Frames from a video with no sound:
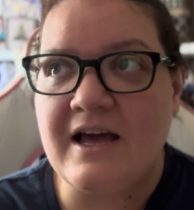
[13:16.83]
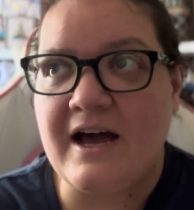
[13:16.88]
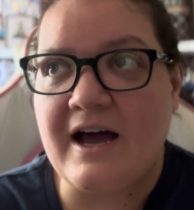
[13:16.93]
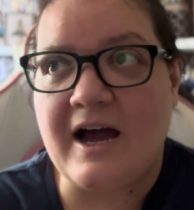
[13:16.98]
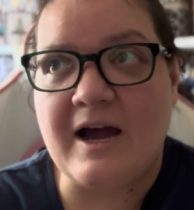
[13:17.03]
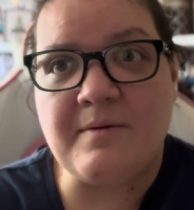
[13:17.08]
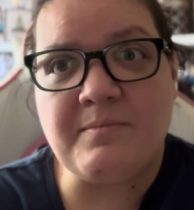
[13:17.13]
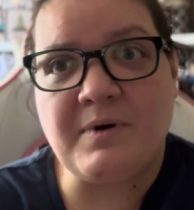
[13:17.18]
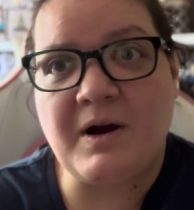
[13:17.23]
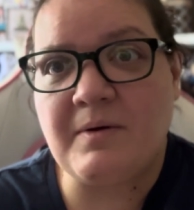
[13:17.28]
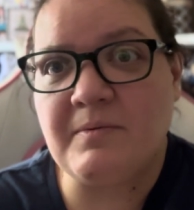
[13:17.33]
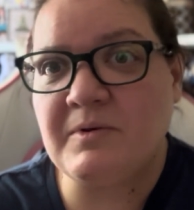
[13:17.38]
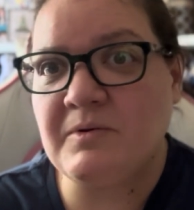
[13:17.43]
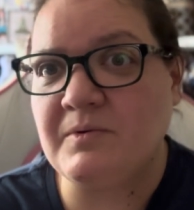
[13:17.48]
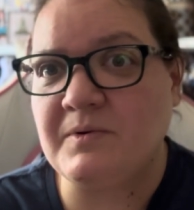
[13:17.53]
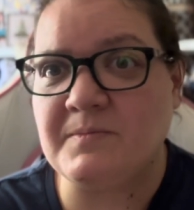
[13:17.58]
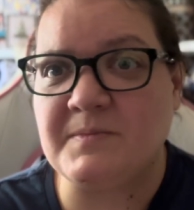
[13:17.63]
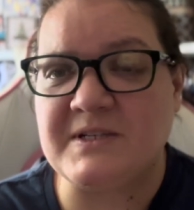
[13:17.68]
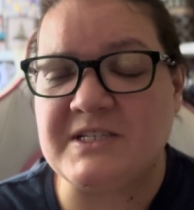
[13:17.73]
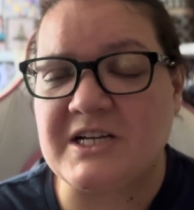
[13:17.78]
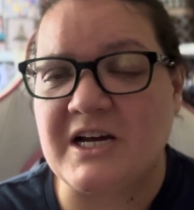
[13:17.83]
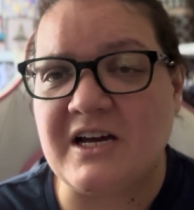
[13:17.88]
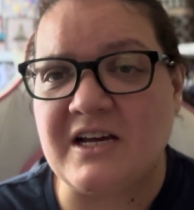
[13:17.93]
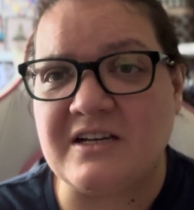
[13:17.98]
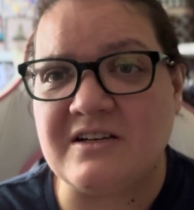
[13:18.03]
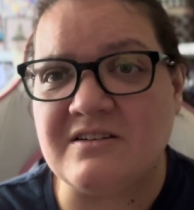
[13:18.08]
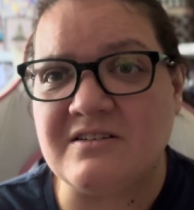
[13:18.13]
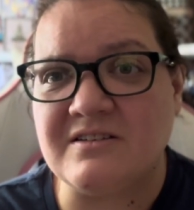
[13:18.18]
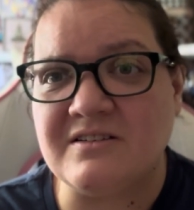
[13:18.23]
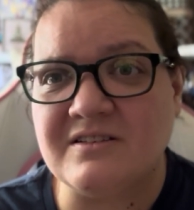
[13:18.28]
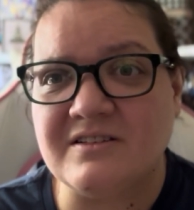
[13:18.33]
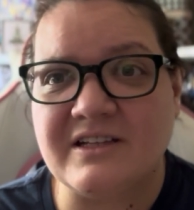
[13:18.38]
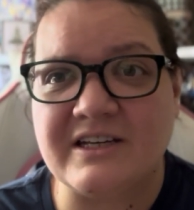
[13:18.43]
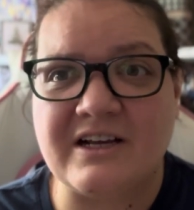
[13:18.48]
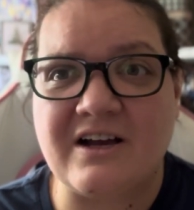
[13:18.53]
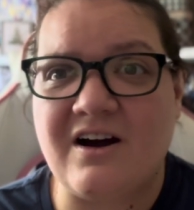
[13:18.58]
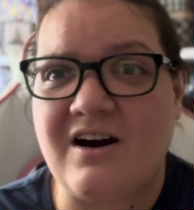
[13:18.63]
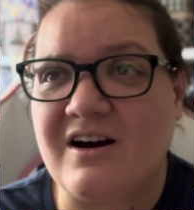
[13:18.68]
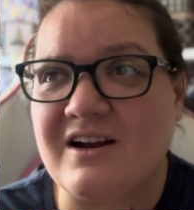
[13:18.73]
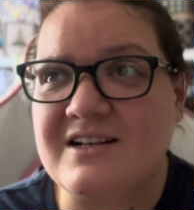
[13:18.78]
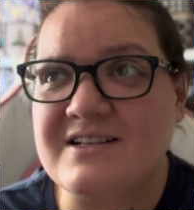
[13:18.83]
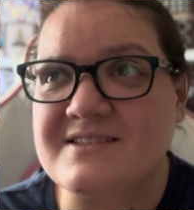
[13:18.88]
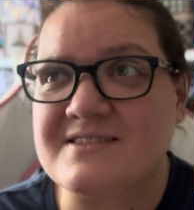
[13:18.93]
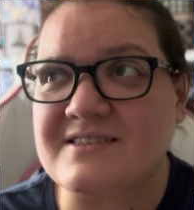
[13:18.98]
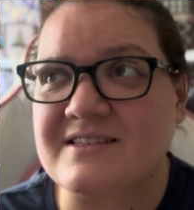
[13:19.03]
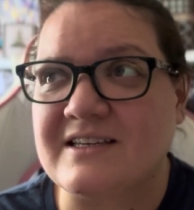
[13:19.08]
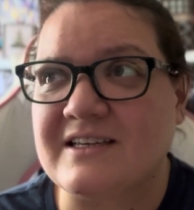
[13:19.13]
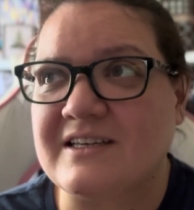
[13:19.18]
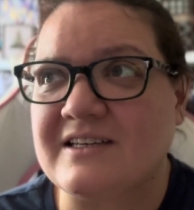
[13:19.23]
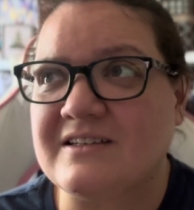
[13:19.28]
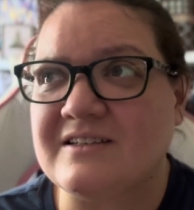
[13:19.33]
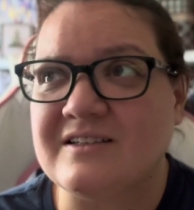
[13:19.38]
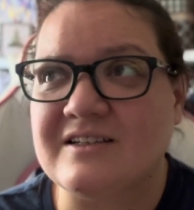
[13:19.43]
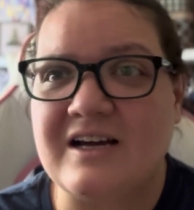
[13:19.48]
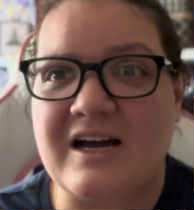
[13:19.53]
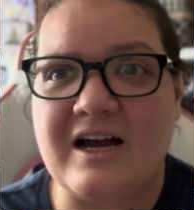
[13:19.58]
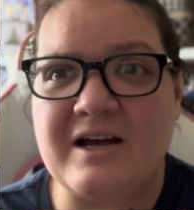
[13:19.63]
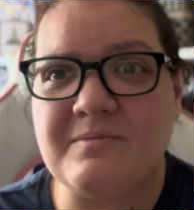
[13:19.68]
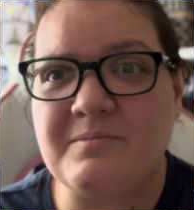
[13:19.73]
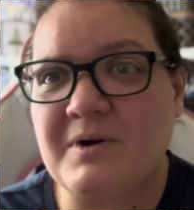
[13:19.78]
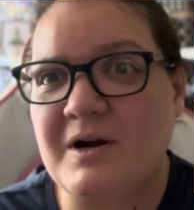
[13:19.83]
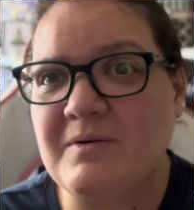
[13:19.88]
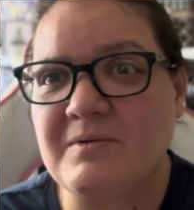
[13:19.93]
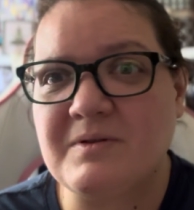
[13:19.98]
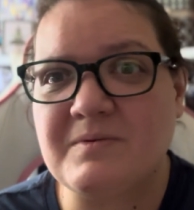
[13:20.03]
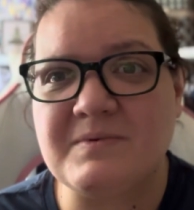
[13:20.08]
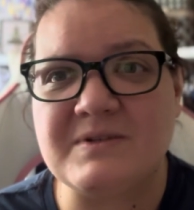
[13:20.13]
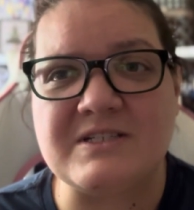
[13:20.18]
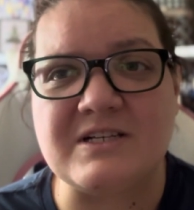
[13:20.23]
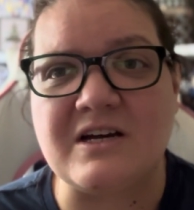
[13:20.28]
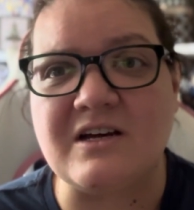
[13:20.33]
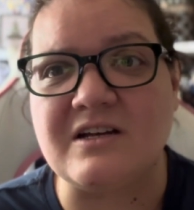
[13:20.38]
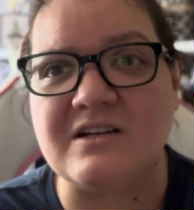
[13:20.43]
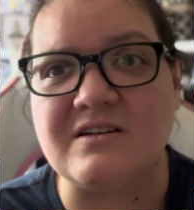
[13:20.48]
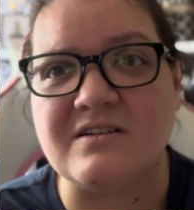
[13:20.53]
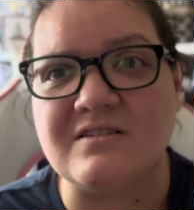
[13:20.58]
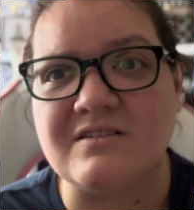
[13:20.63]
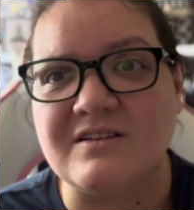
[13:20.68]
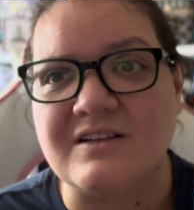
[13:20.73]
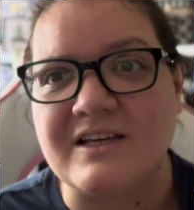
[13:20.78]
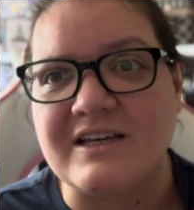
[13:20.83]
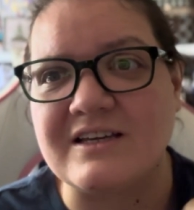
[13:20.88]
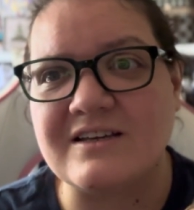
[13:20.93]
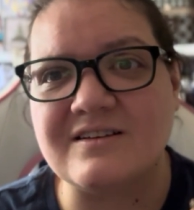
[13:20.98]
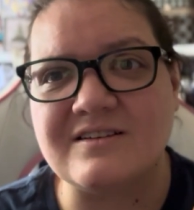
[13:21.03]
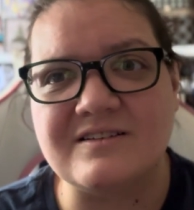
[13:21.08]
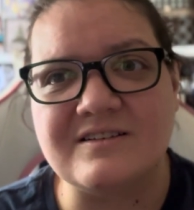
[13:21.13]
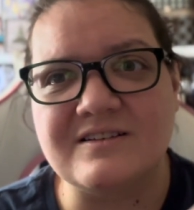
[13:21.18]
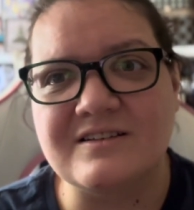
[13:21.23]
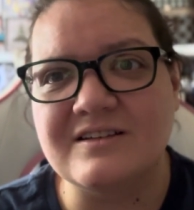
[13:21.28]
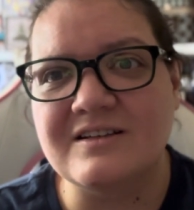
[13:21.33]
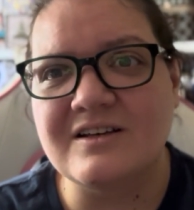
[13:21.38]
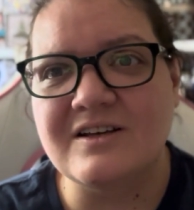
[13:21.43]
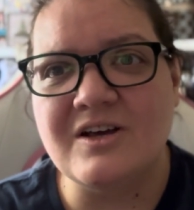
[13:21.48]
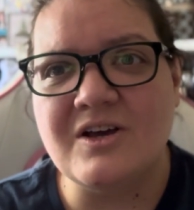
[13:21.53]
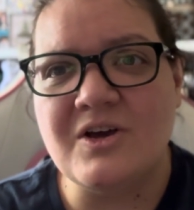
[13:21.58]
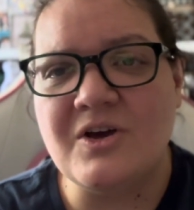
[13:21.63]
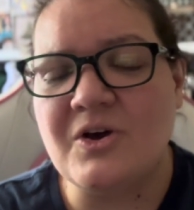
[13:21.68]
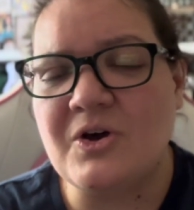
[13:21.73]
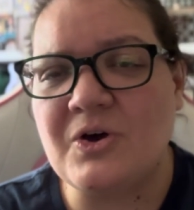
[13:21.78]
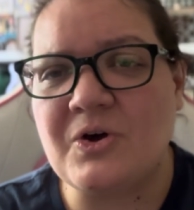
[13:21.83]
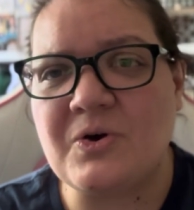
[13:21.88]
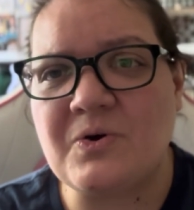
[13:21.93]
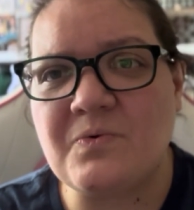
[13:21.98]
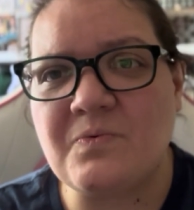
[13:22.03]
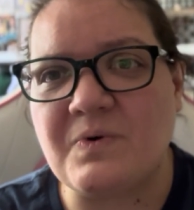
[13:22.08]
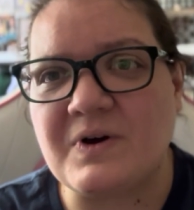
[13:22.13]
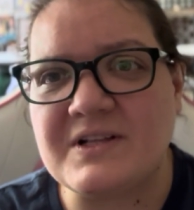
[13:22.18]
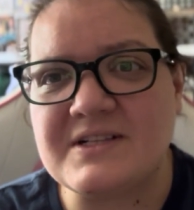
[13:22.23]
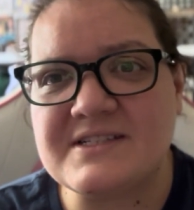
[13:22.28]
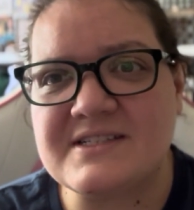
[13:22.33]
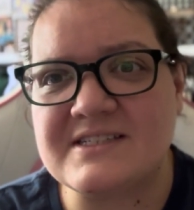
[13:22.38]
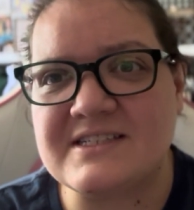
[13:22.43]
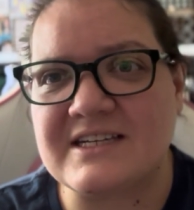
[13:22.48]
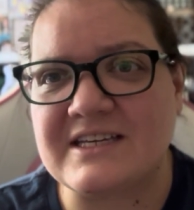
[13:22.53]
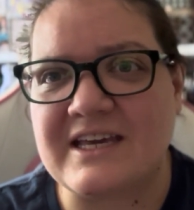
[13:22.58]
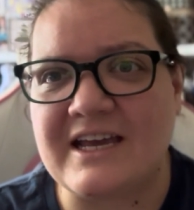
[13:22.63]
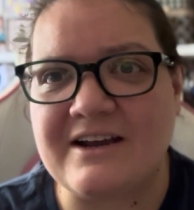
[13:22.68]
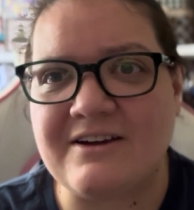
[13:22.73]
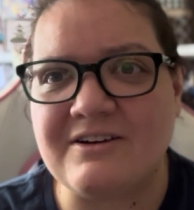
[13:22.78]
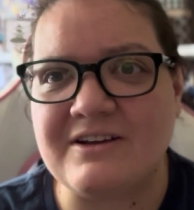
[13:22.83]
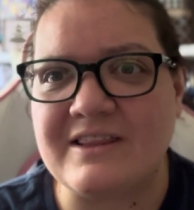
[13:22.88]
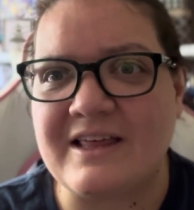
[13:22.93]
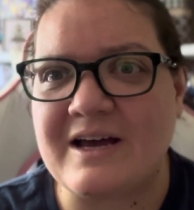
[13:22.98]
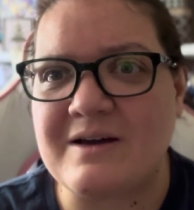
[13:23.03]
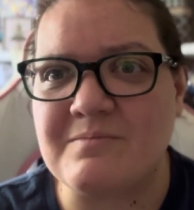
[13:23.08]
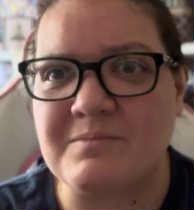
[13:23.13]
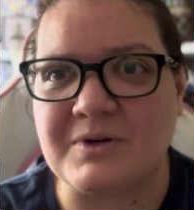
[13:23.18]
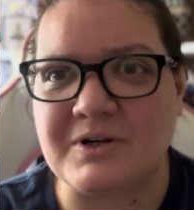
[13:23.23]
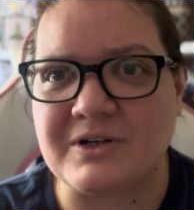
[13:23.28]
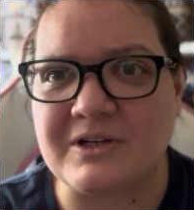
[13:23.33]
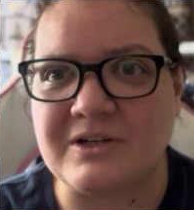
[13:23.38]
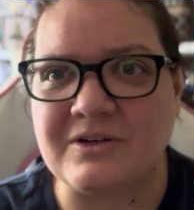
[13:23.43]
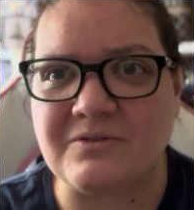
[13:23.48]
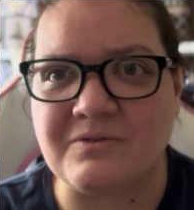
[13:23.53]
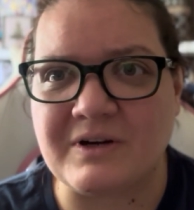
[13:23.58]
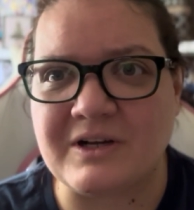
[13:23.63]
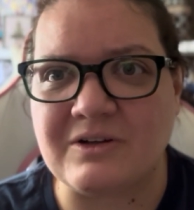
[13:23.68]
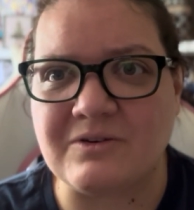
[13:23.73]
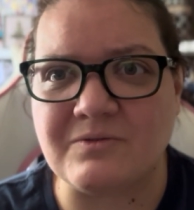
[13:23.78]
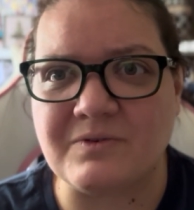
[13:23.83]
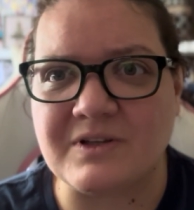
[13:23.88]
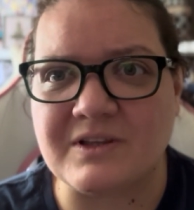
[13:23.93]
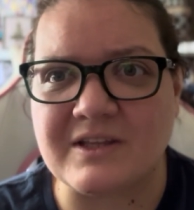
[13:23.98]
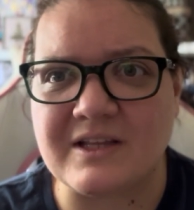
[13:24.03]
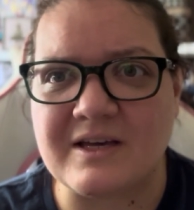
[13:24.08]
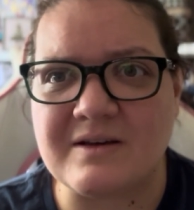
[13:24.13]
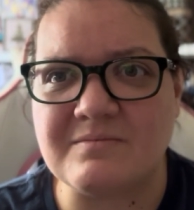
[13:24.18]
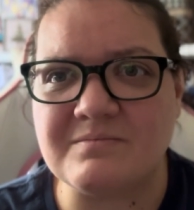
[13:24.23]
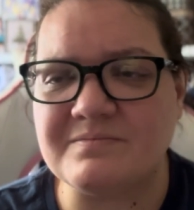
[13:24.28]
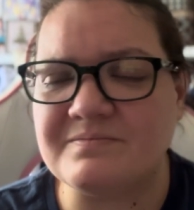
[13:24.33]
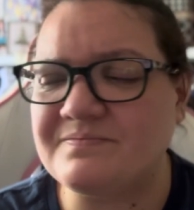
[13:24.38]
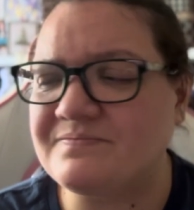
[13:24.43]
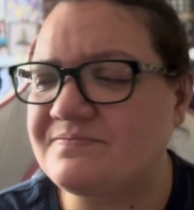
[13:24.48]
I probably would be done. Like, honestly, I'd probably be done. Like, who wants to carry that burden around with them?